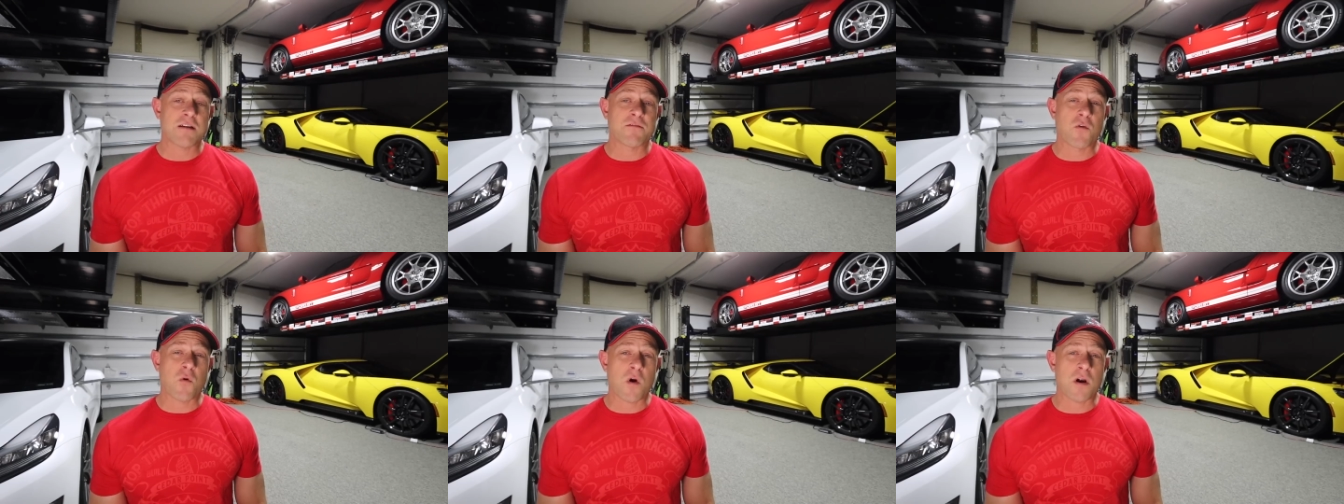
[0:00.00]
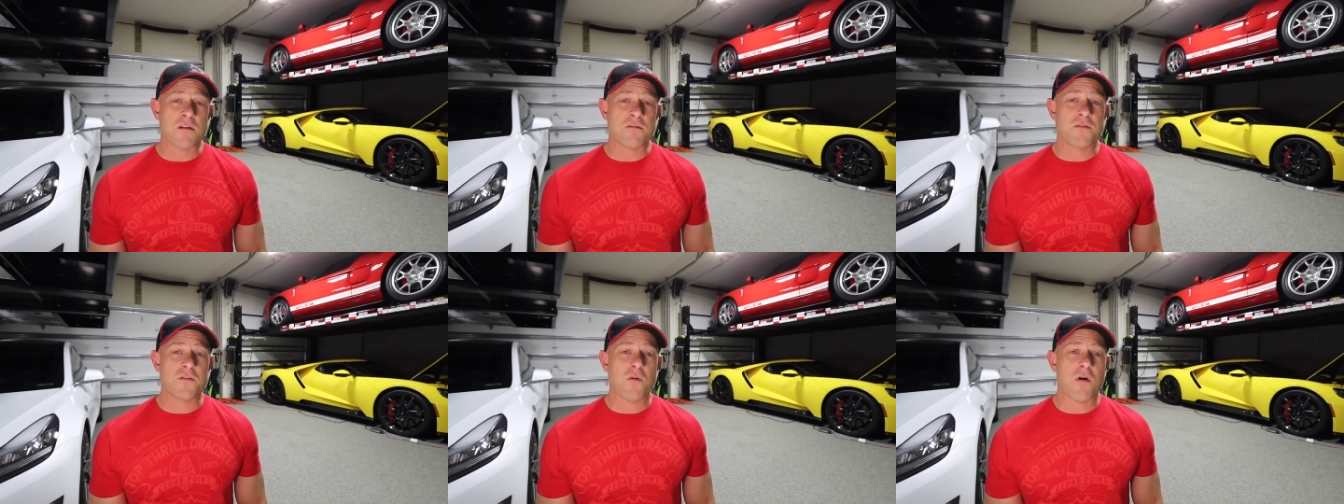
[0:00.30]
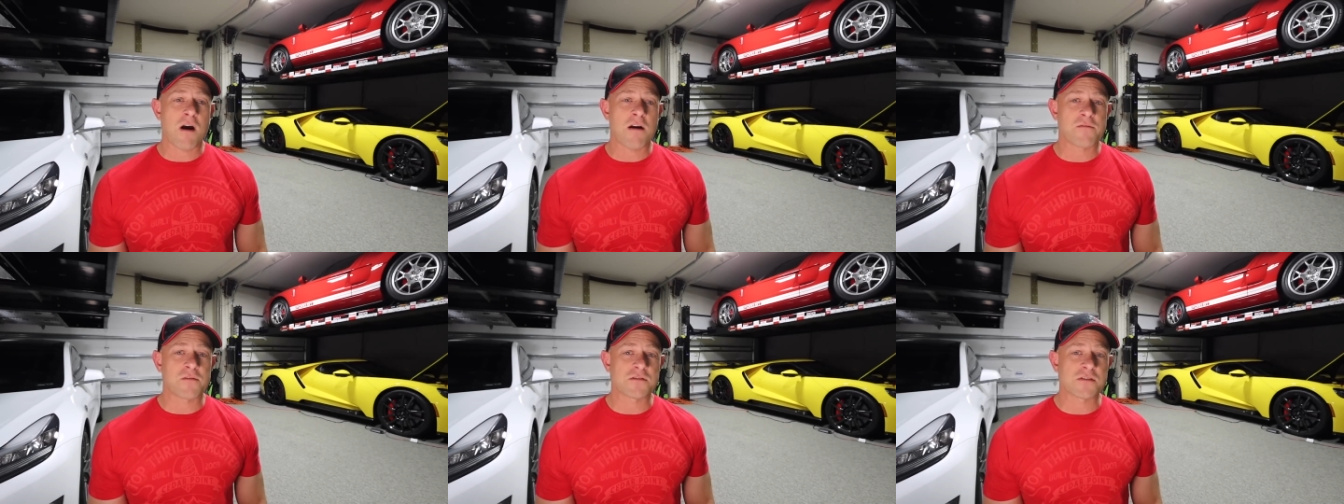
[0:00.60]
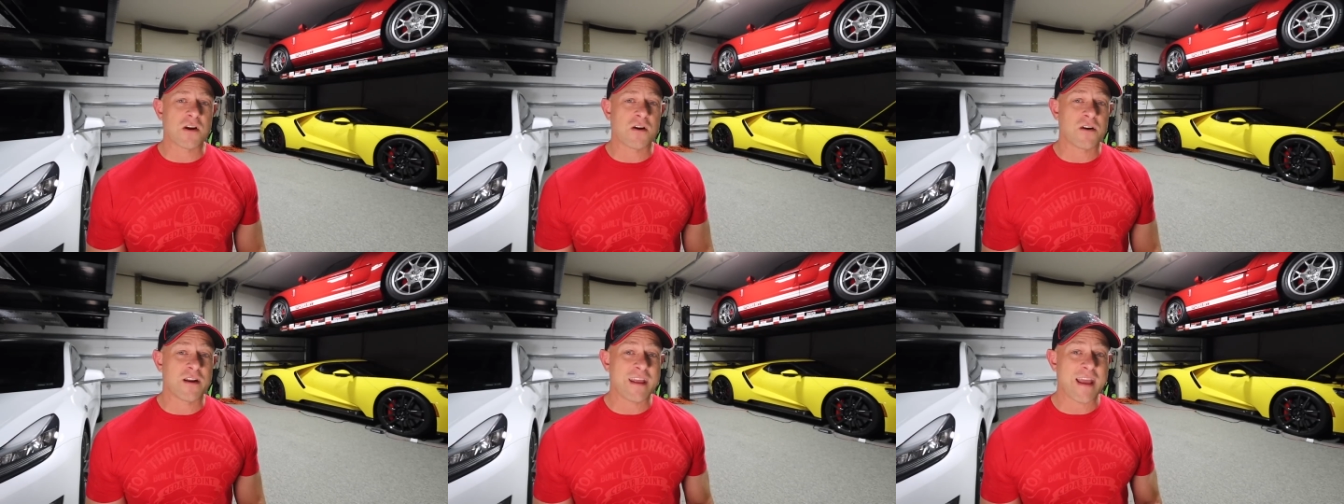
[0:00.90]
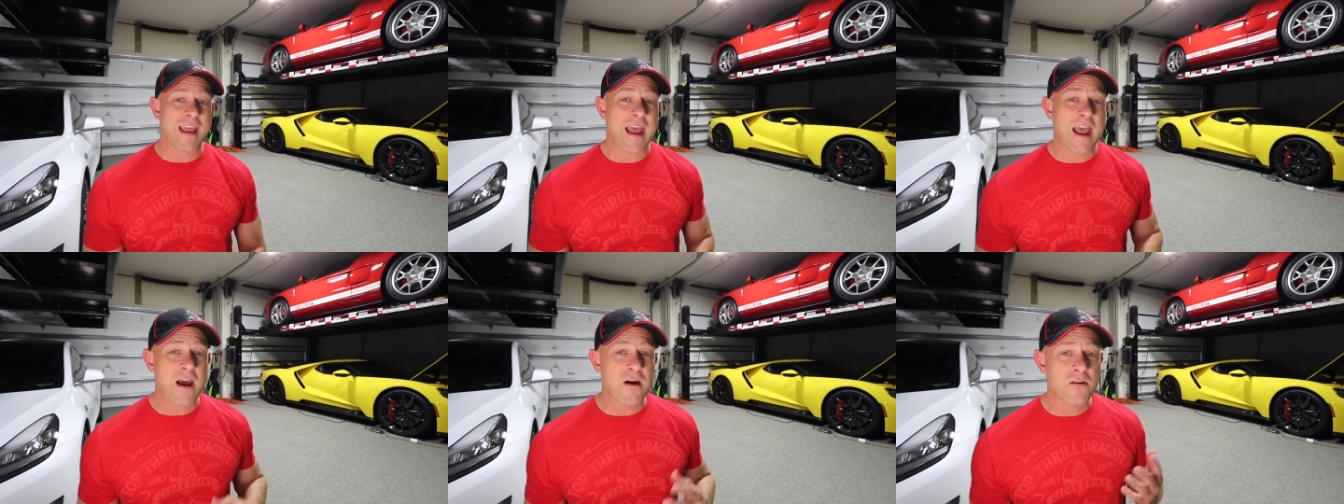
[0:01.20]
have quite a few offers already
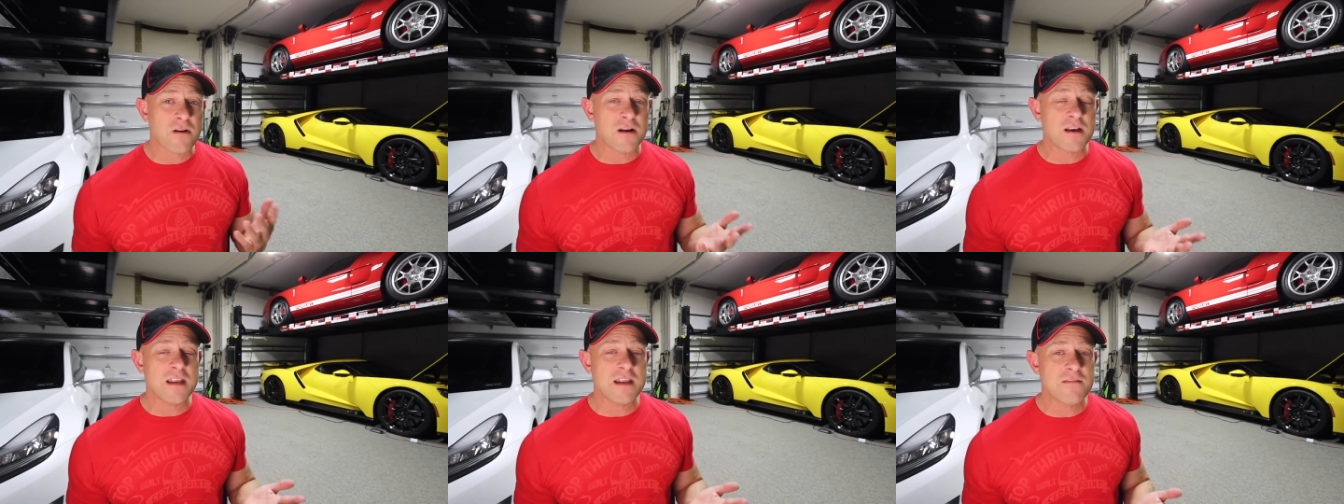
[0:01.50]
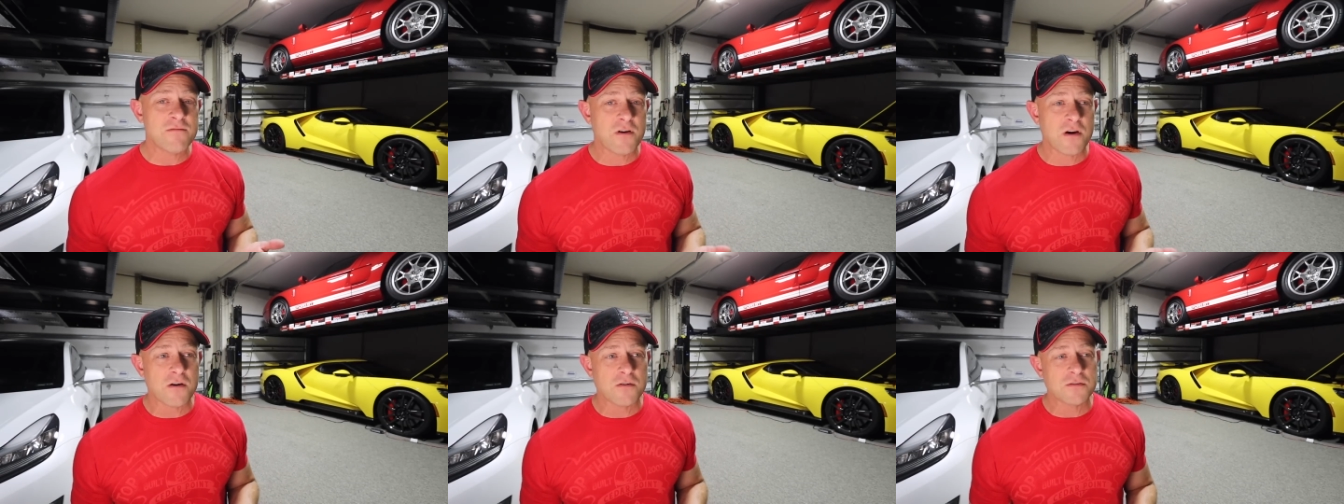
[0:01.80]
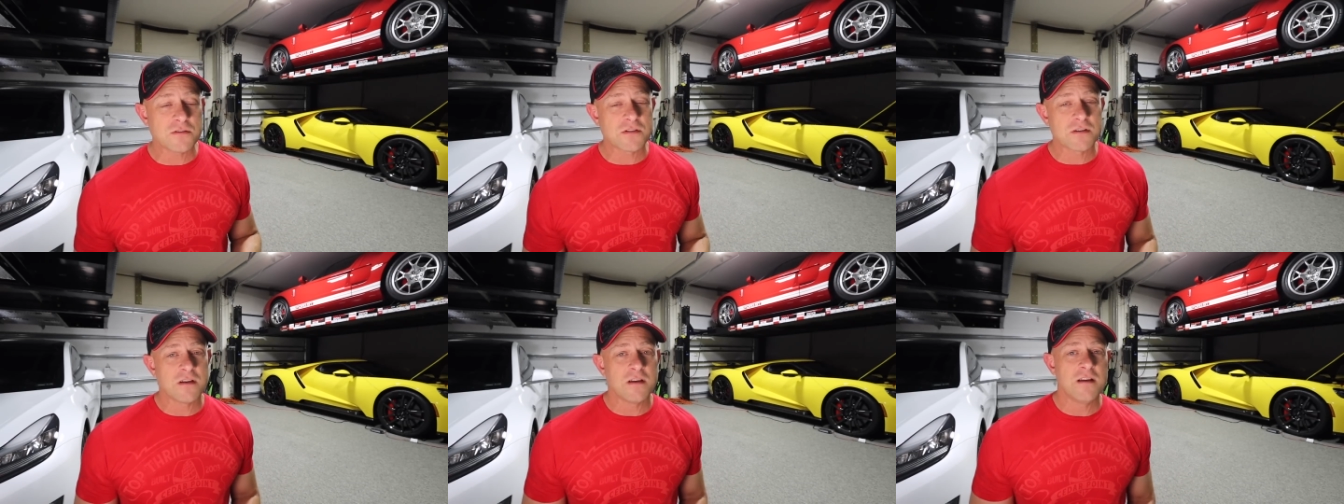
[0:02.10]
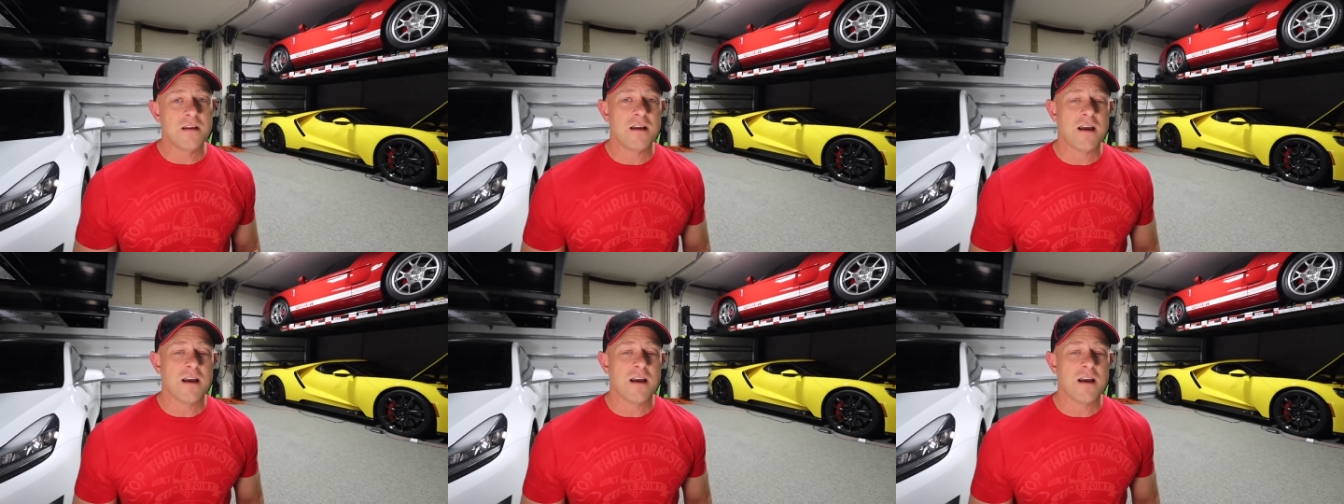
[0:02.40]
out on Evos.